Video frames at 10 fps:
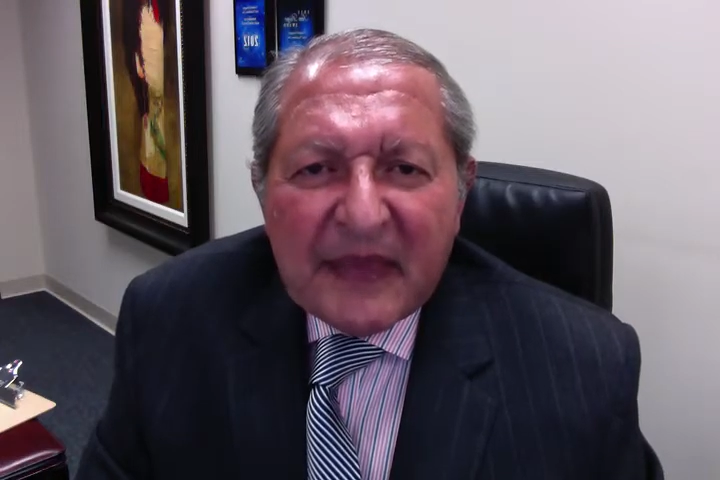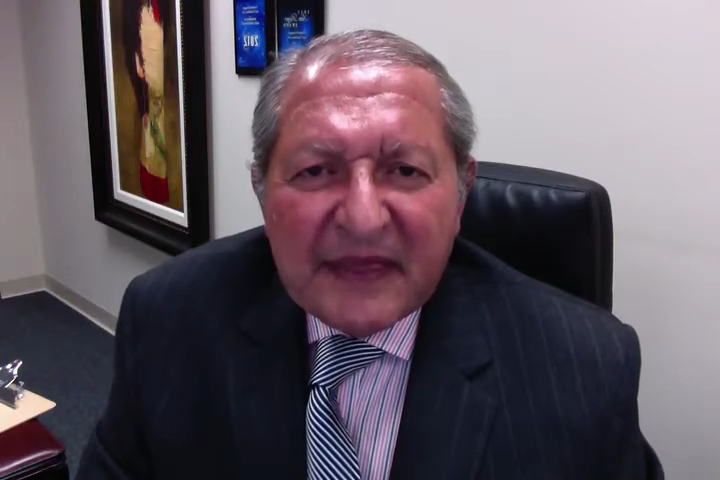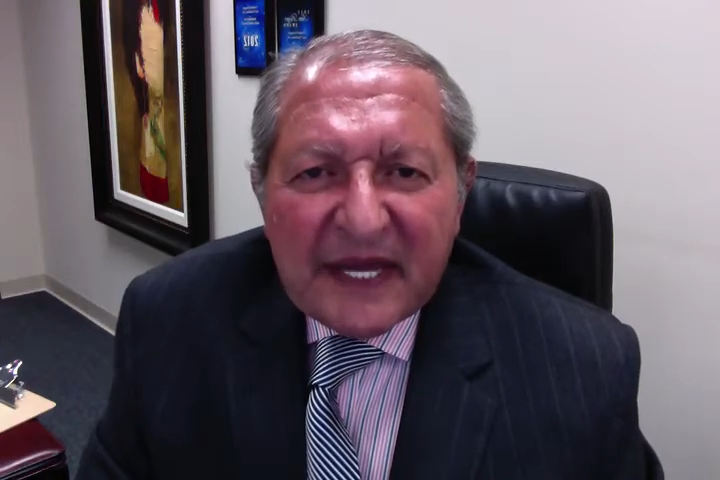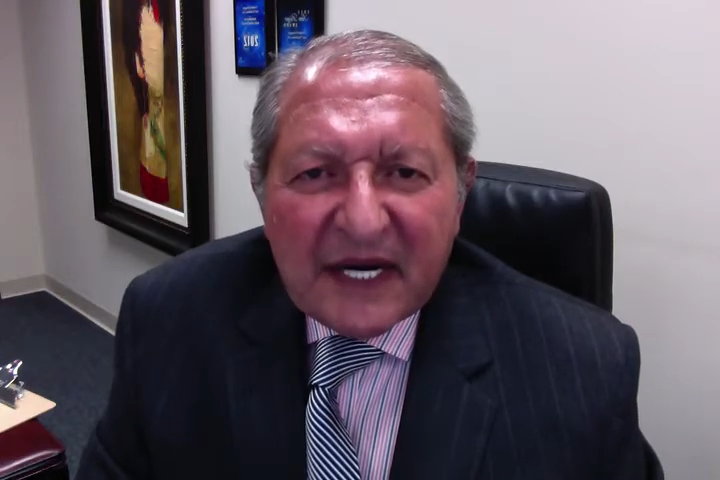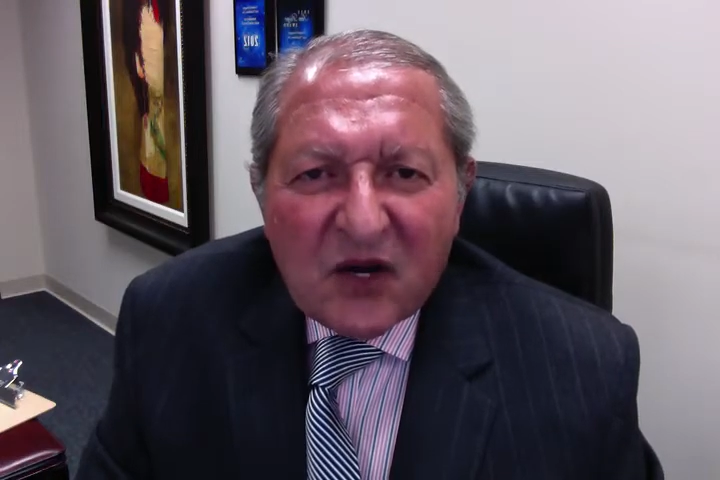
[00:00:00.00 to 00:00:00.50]

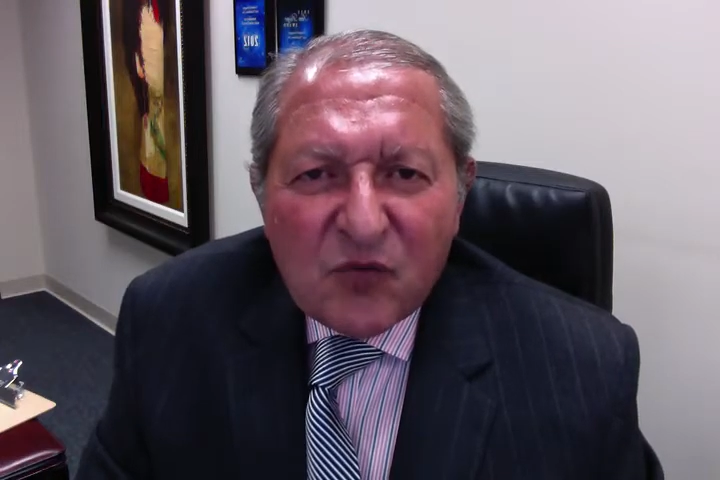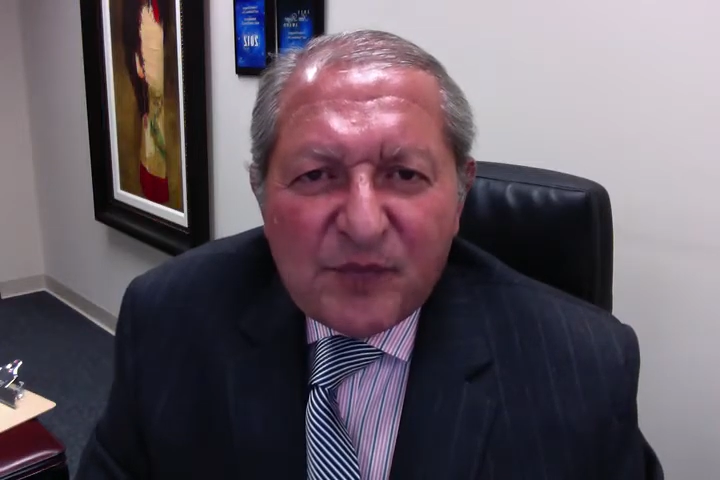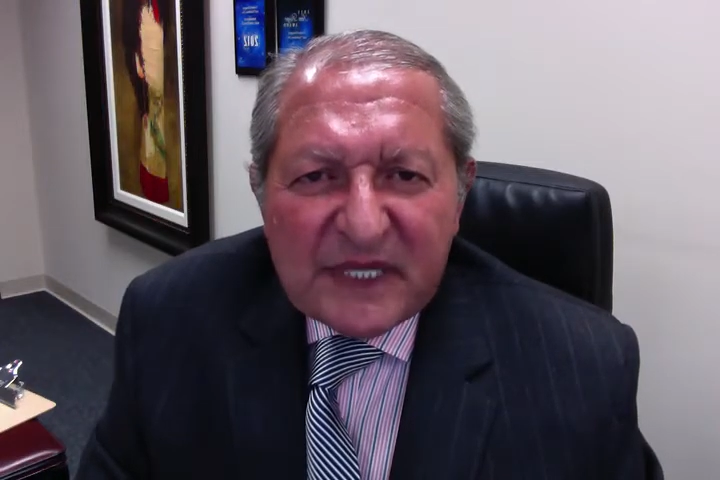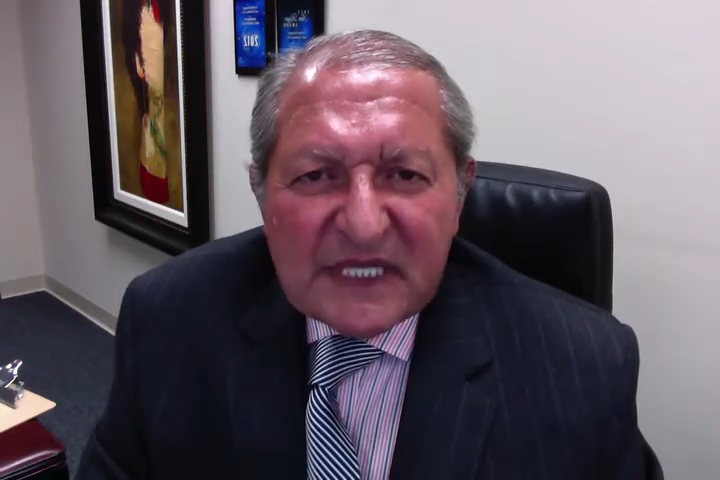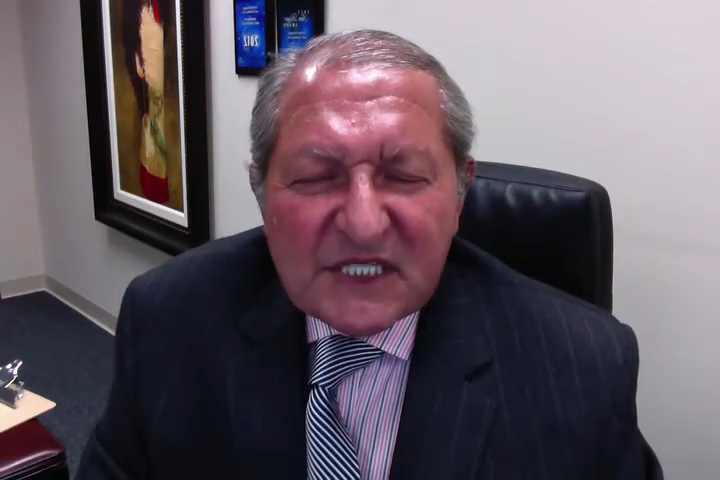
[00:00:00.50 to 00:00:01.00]
that
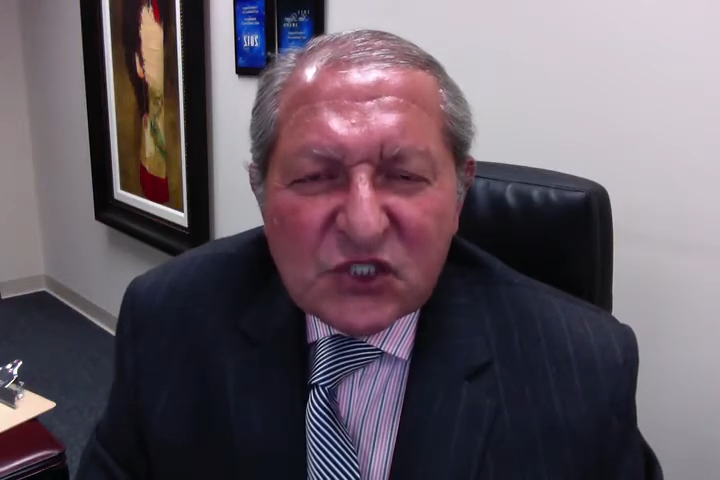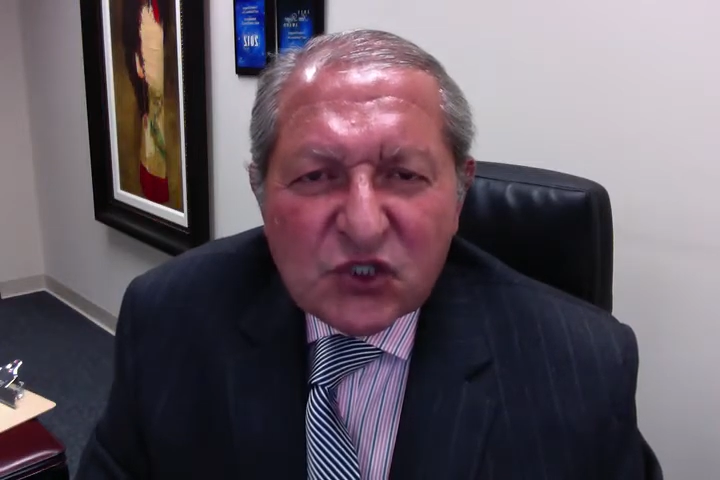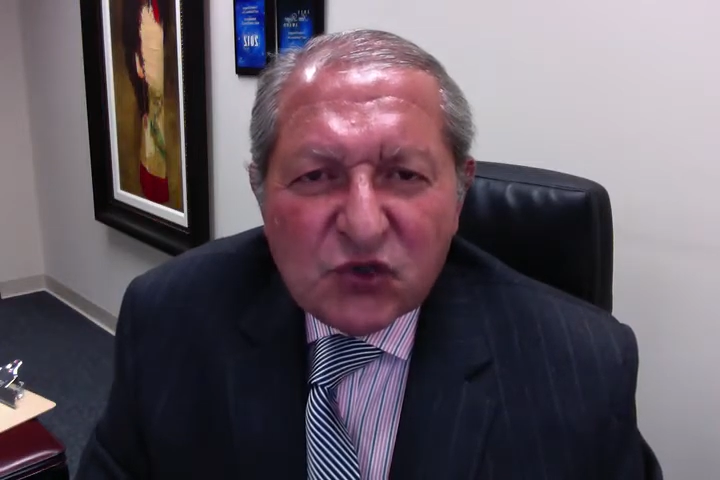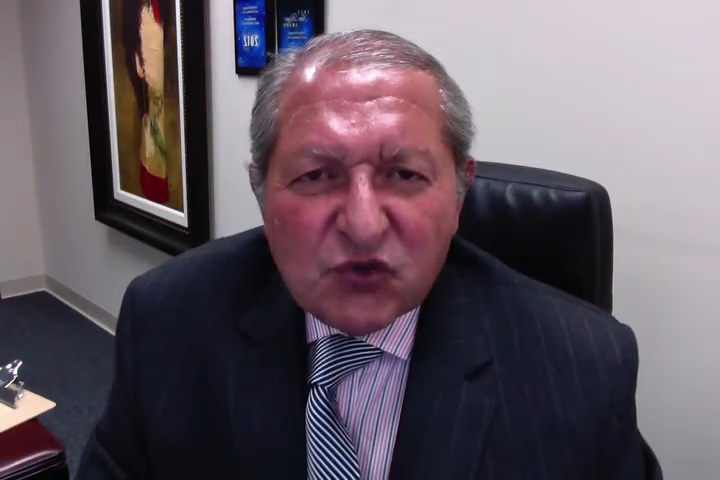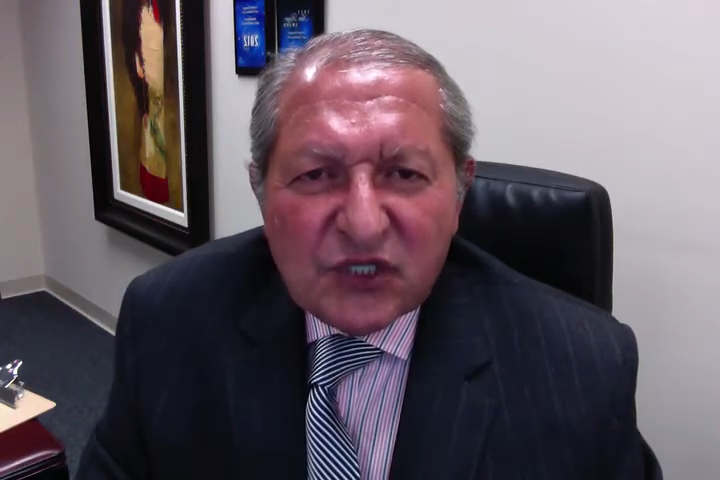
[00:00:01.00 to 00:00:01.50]
obese
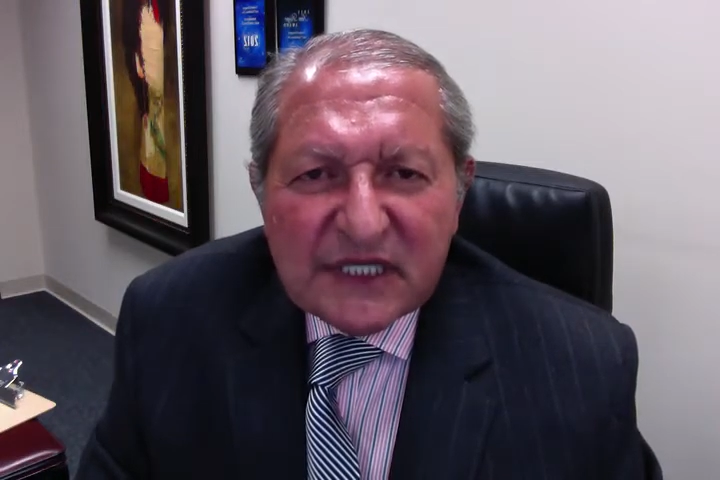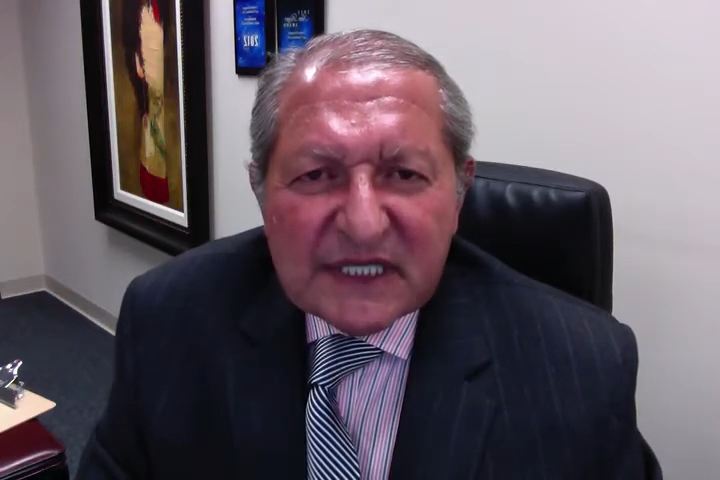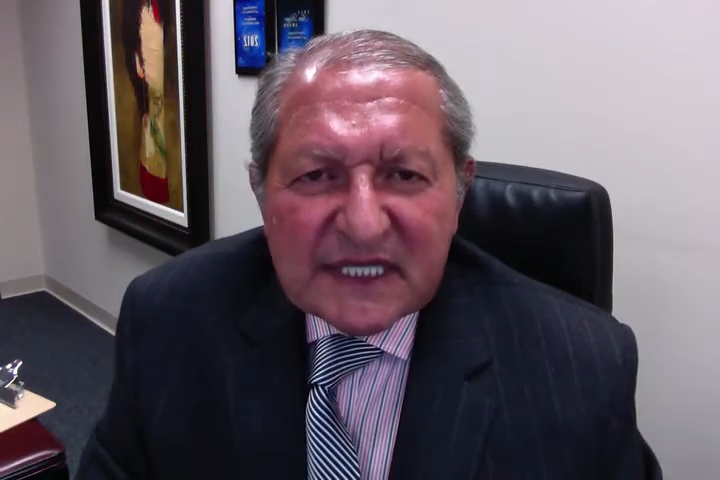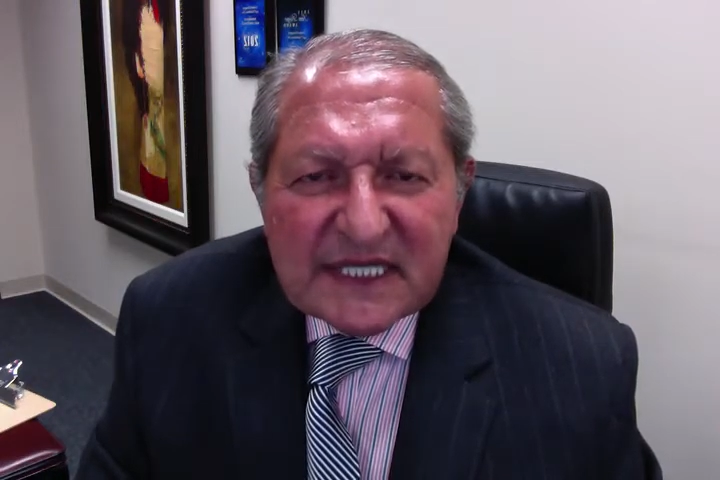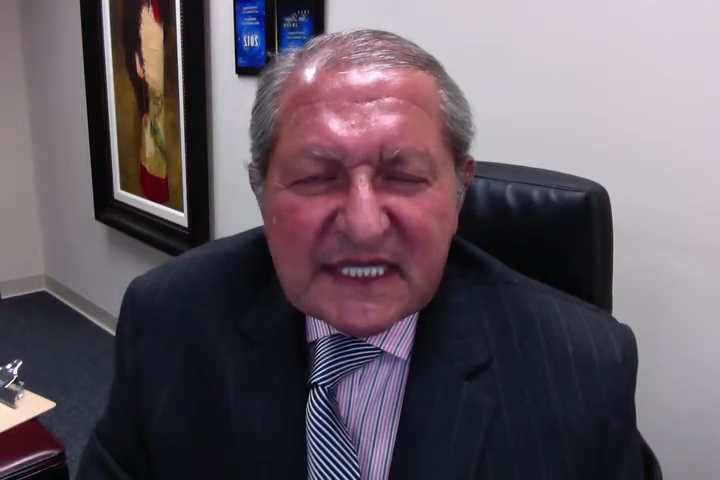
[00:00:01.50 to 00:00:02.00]
children
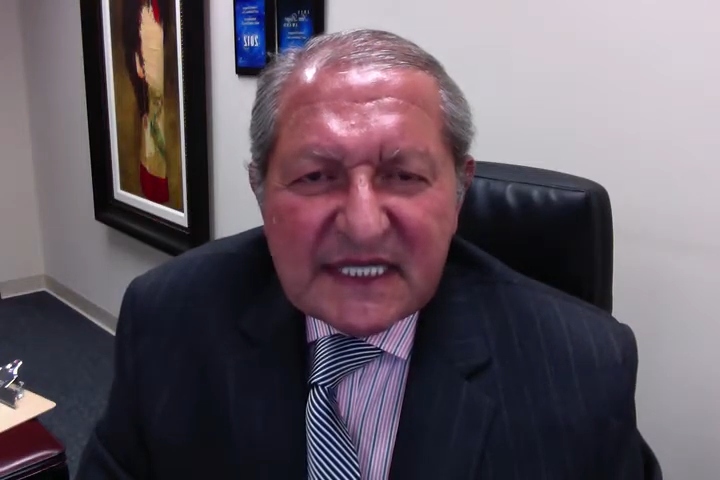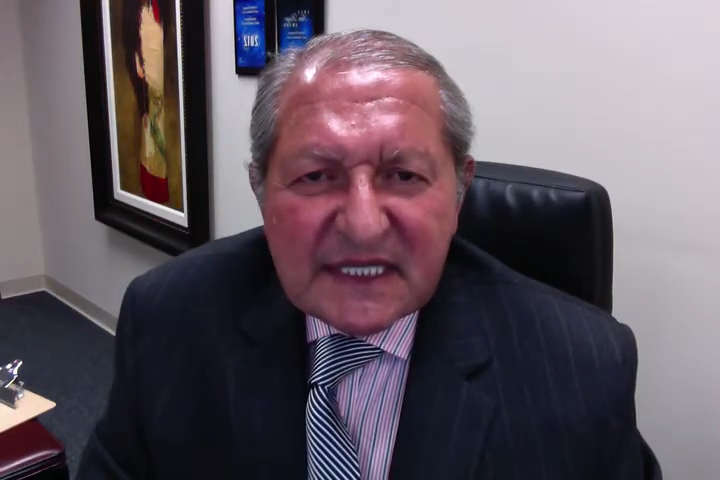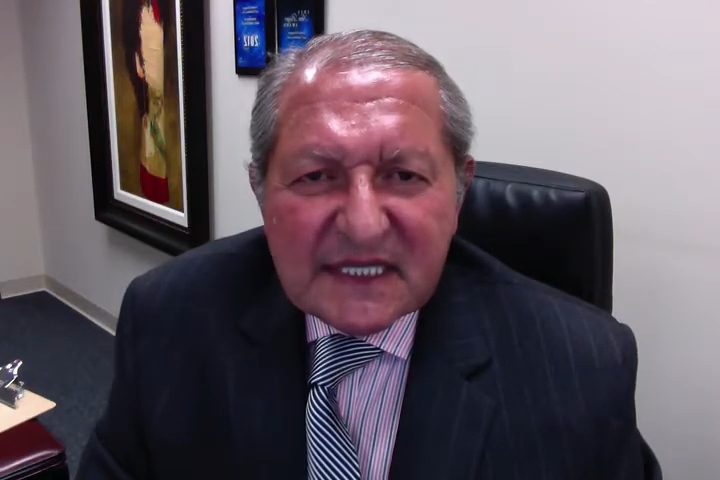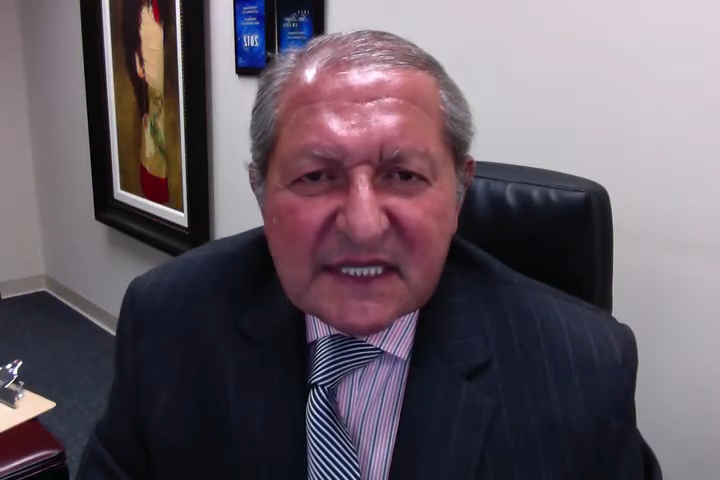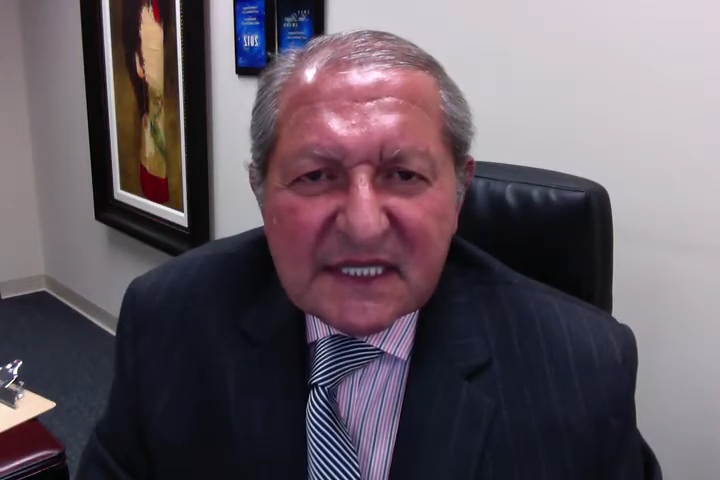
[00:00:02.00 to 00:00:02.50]
and
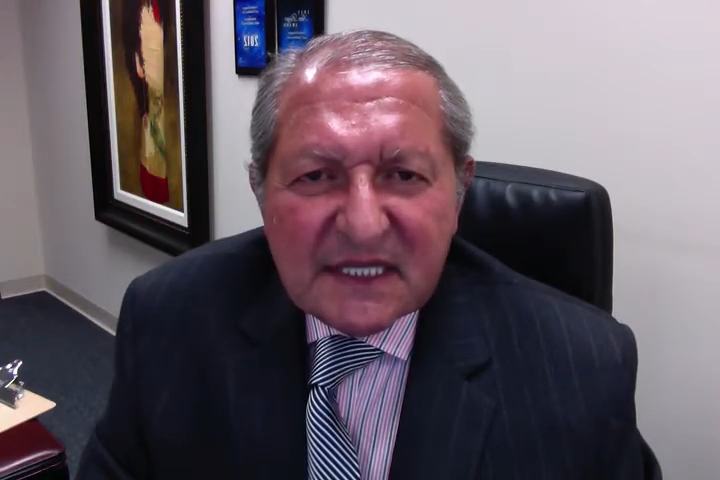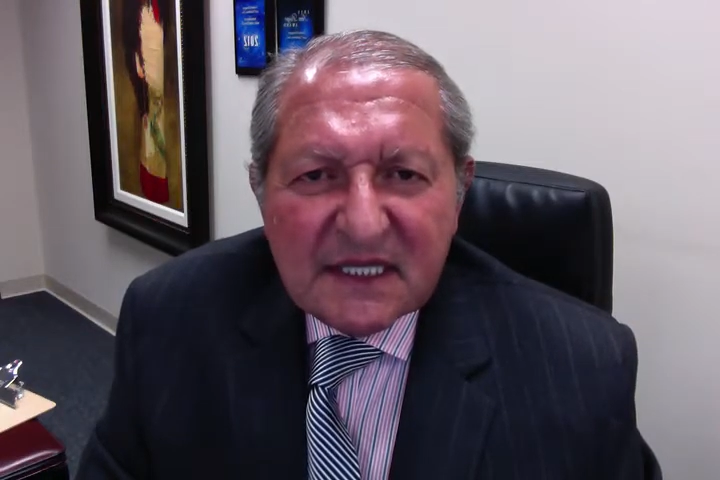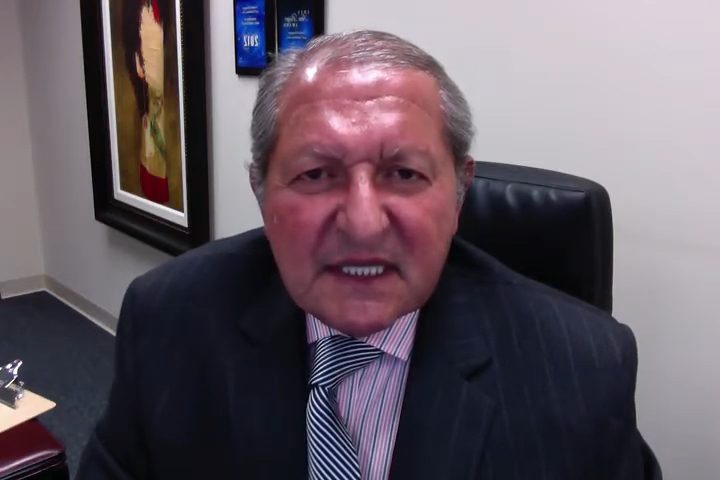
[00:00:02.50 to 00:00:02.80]
teens,